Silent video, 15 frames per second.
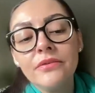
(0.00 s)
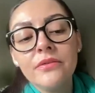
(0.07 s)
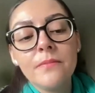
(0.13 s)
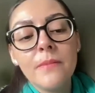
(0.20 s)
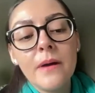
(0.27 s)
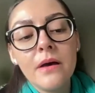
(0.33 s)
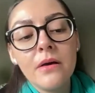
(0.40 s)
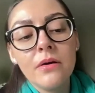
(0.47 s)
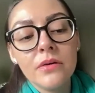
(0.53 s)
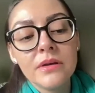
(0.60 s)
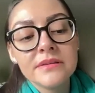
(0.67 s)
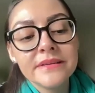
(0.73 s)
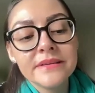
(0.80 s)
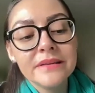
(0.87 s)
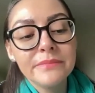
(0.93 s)
of the bell
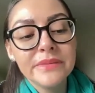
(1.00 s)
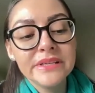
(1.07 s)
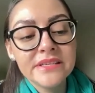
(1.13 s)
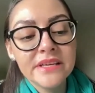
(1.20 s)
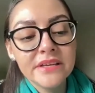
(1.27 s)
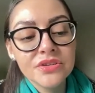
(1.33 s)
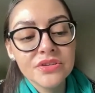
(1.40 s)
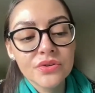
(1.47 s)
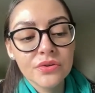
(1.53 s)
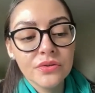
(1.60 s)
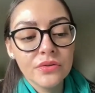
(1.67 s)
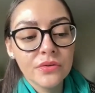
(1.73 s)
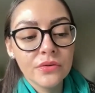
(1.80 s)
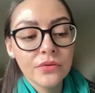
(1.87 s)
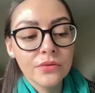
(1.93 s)
as an
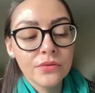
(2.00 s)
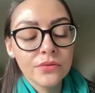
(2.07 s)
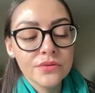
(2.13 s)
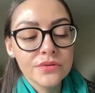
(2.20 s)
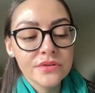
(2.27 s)
invitation to